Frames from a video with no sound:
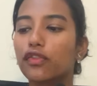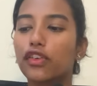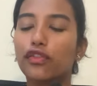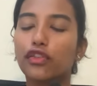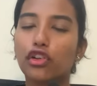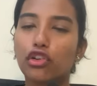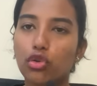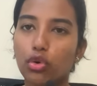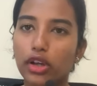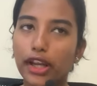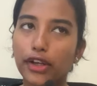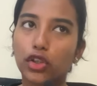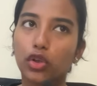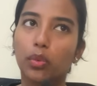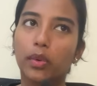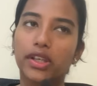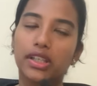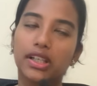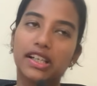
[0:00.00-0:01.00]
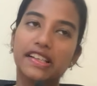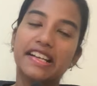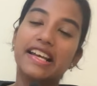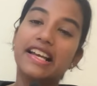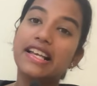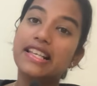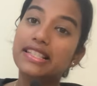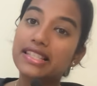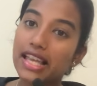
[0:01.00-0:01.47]
if you look at over here,
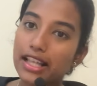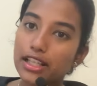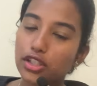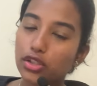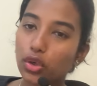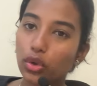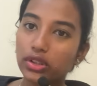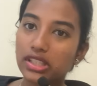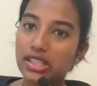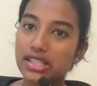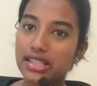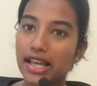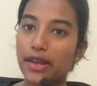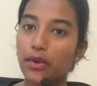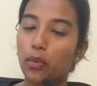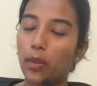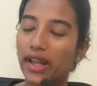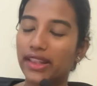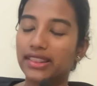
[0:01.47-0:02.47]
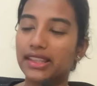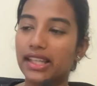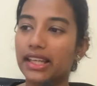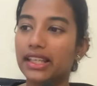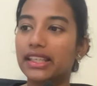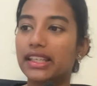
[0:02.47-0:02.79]
sales growth is there, one thing.